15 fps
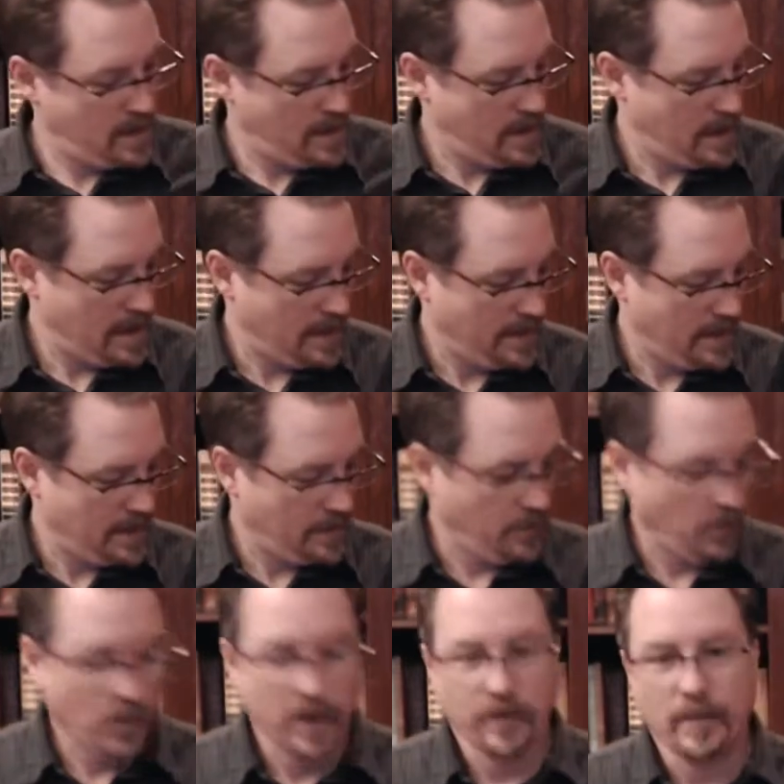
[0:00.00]
And then
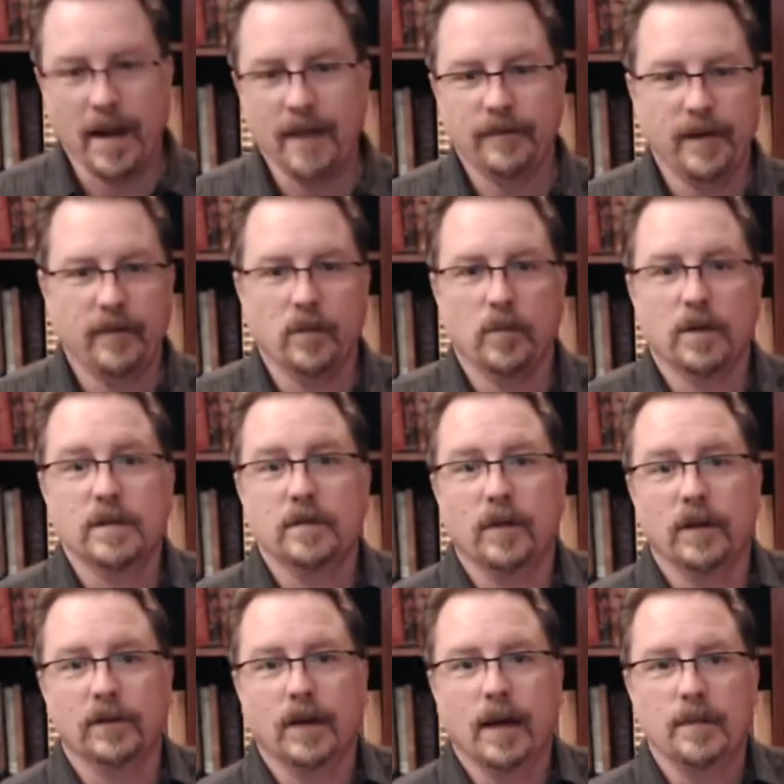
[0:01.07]
one of my favorite books of
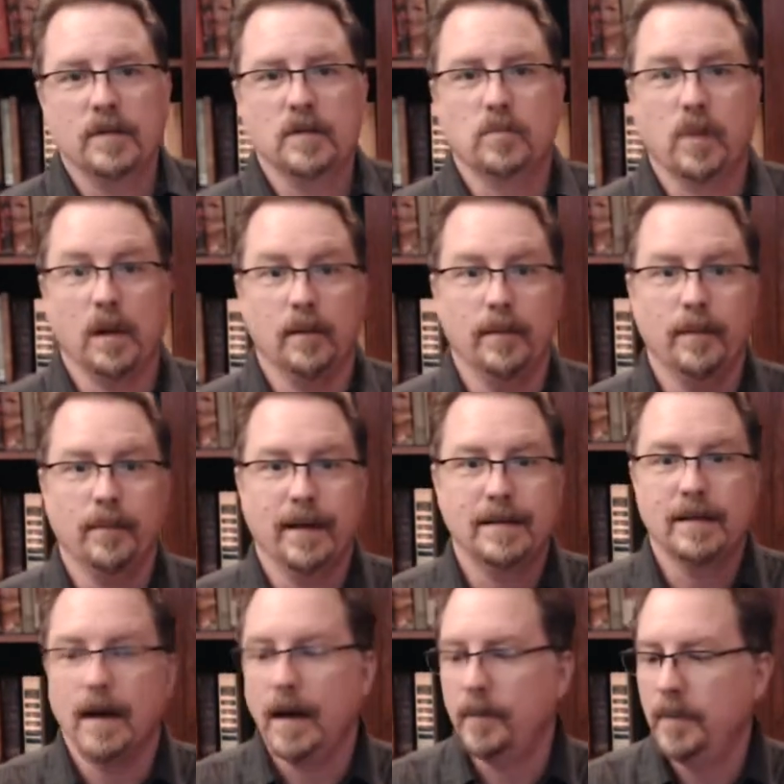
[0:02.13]
all time. This is probably in my
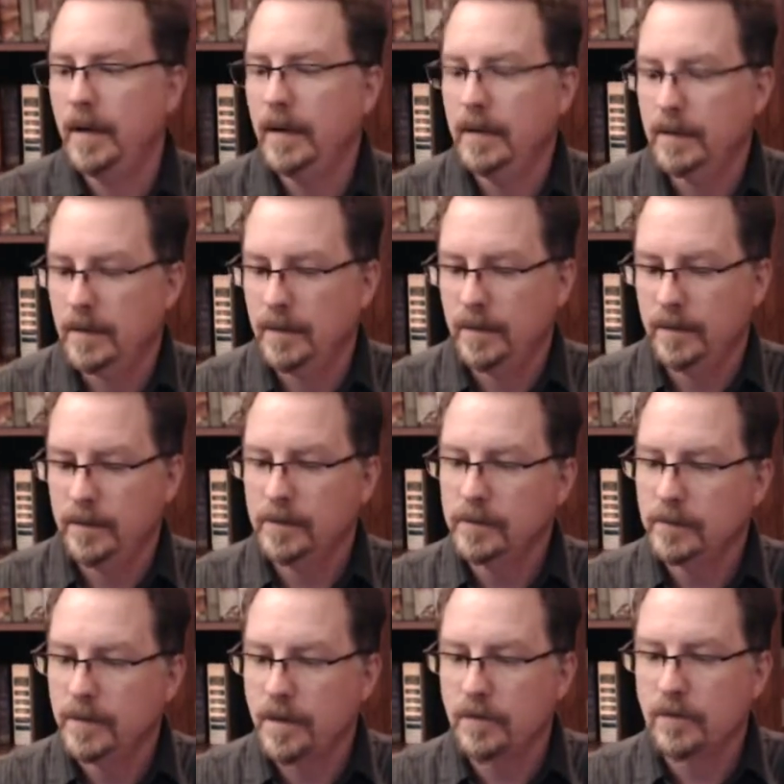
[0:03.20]
top
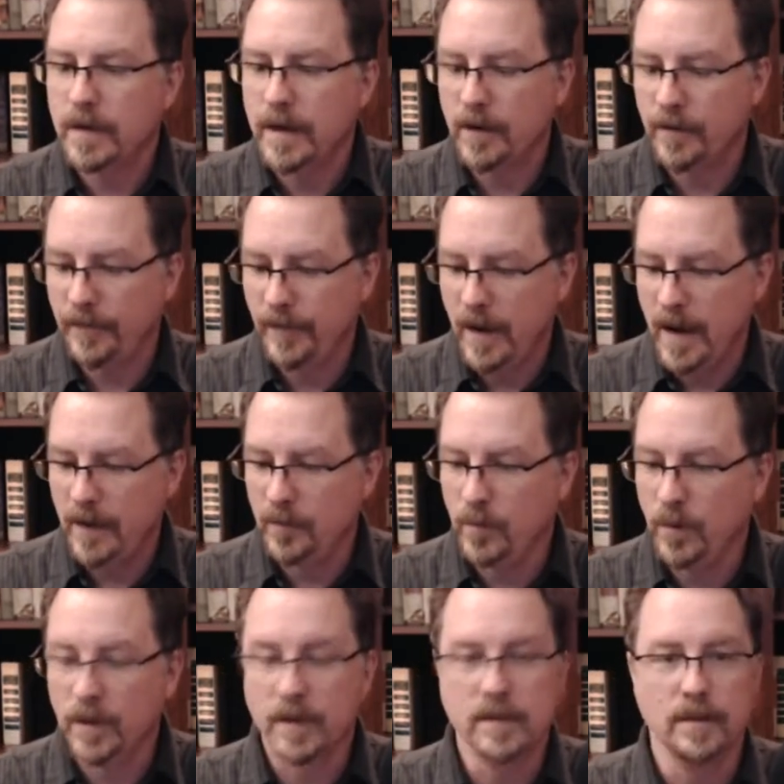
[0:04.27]
three or five
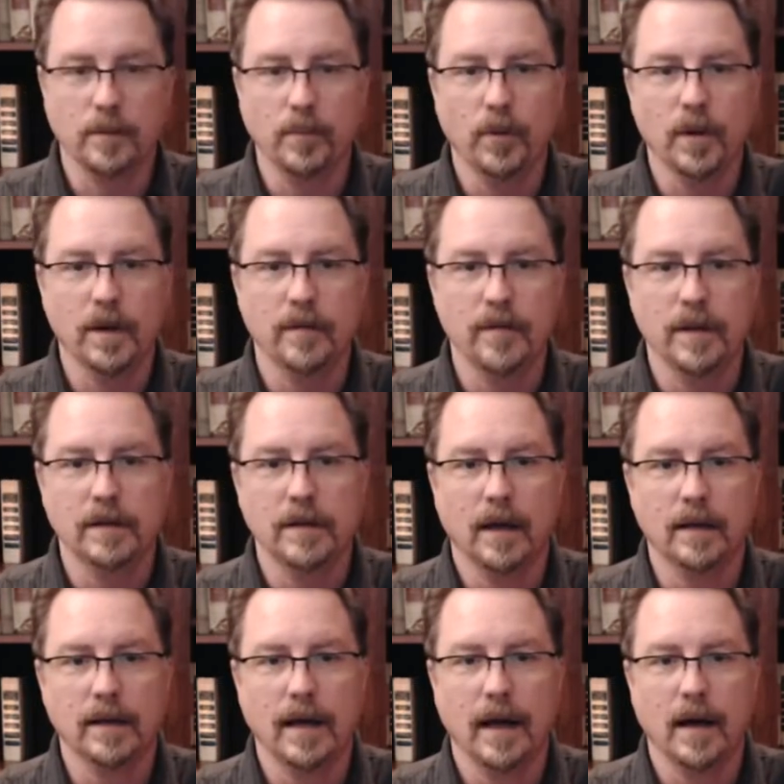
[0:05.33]
books. The Book of the
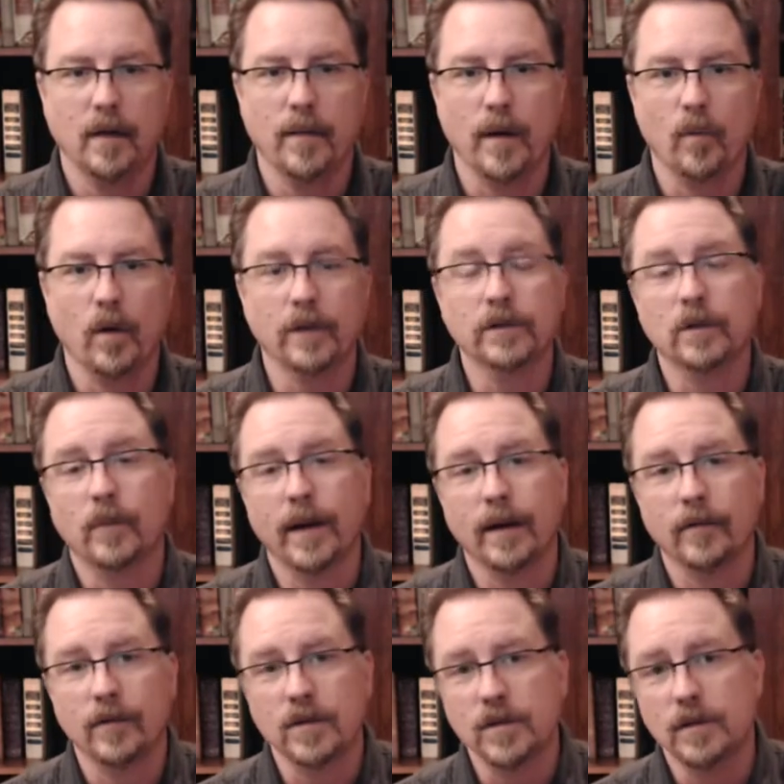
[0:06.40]
Dun Cow by Walter
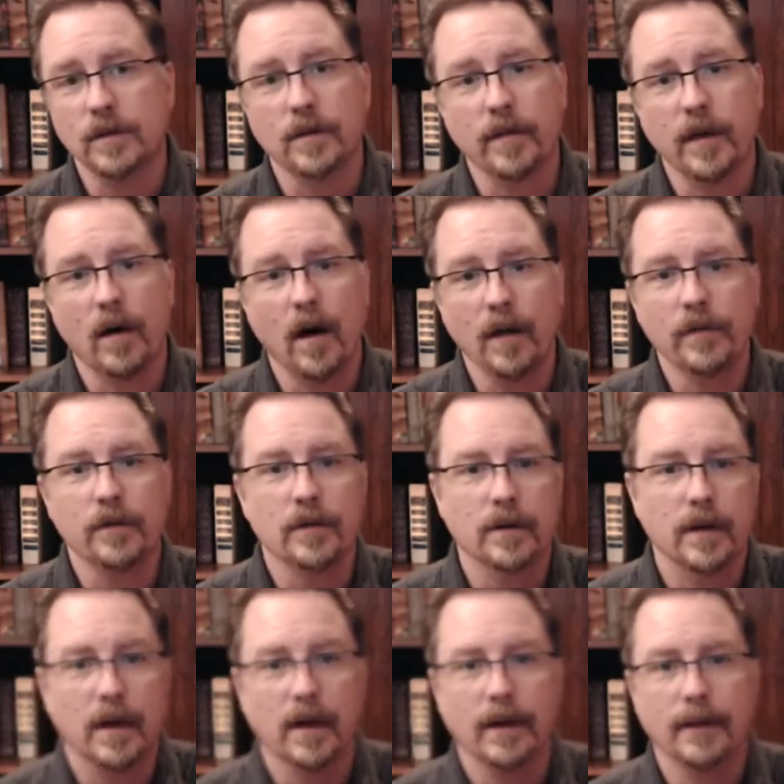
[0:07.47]
Wangerin Jr., the
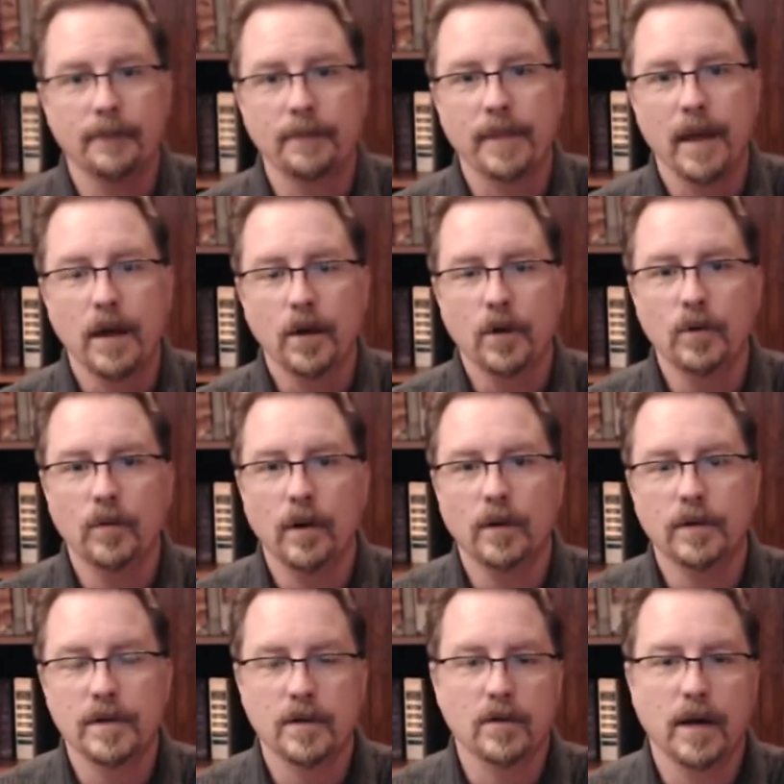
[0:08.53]
author um, who
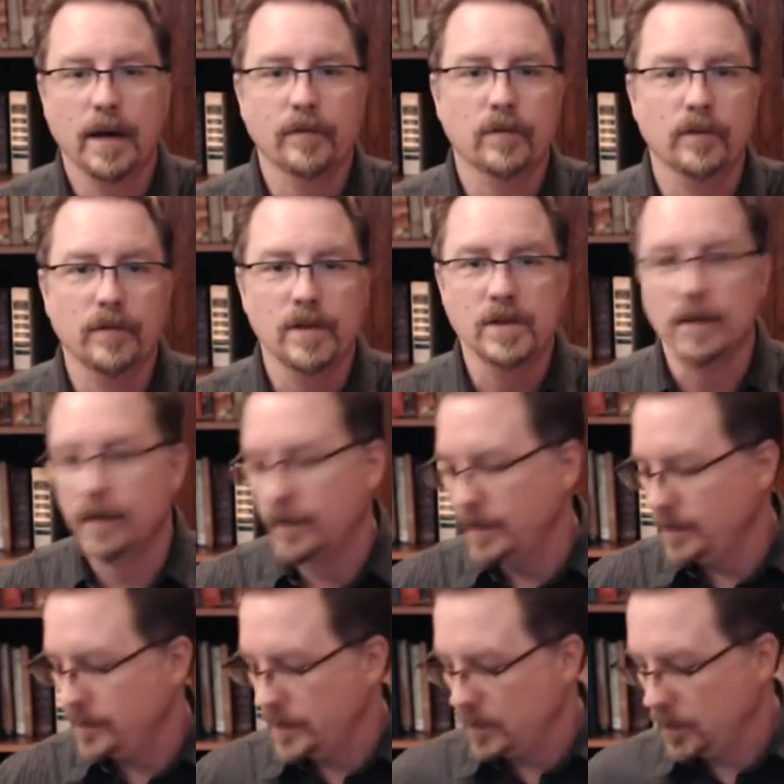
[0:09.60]
wrote The Crying for a Vision,
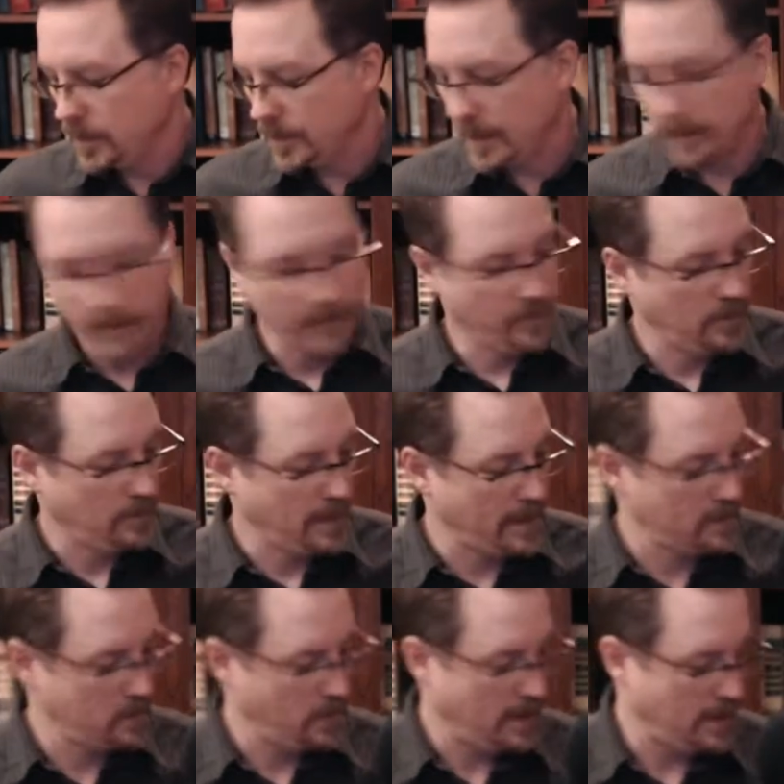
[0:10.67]
the, the book that I read from
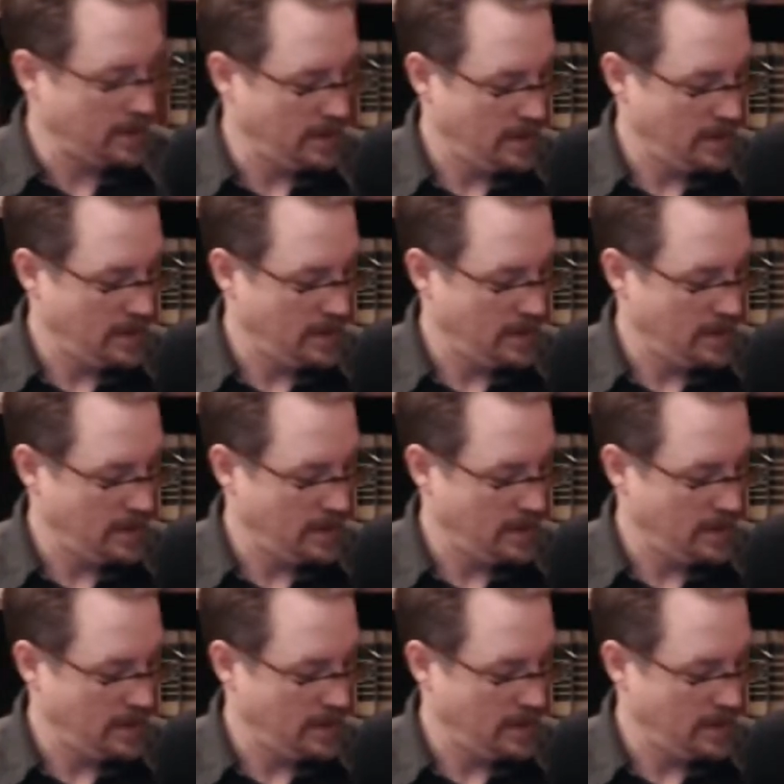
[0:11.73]
last week.